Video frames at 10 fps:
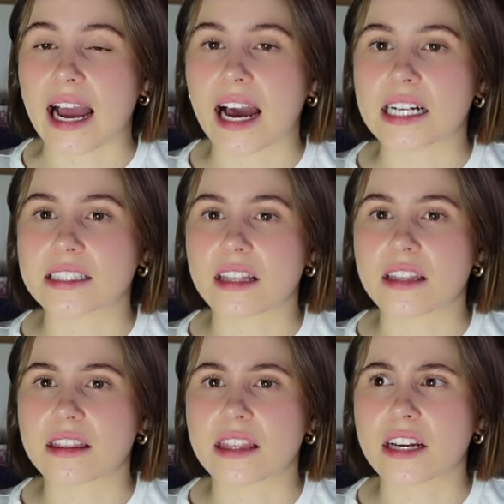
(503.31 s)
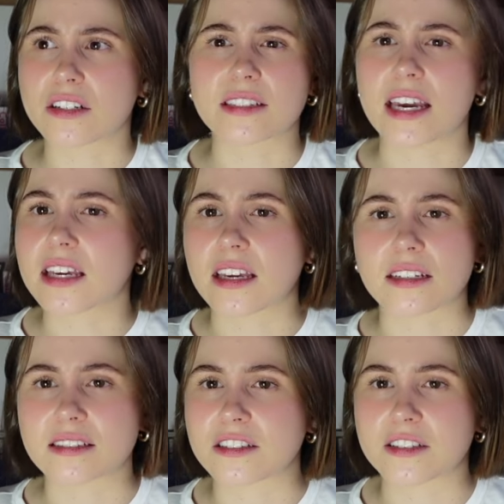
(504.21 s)
and they're taking
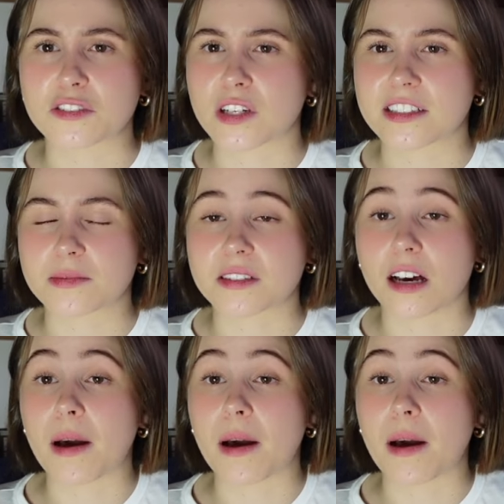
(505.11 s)
us into a gentleman's club.